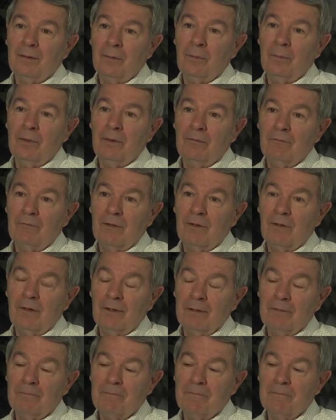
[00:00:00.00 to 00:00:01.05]
been
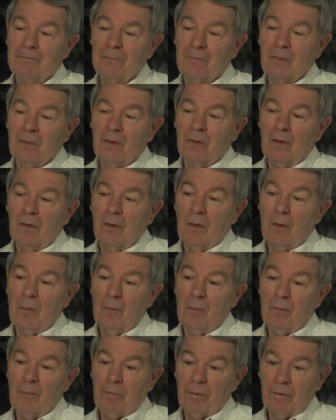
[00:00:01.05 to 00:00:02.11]
very
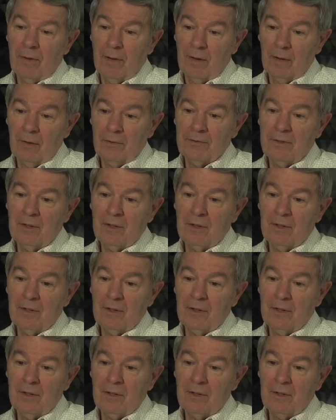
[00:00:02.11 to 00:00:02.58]
proud